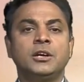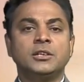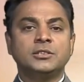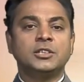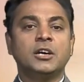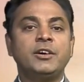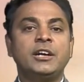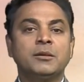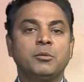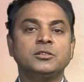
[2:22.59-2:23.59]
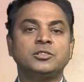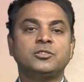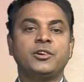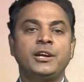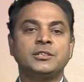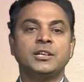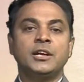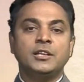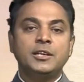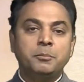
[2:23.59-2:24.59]
the survey demonstrates
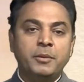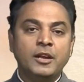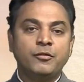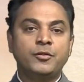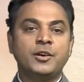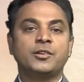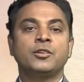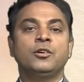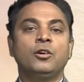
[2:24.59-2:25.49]
the benefits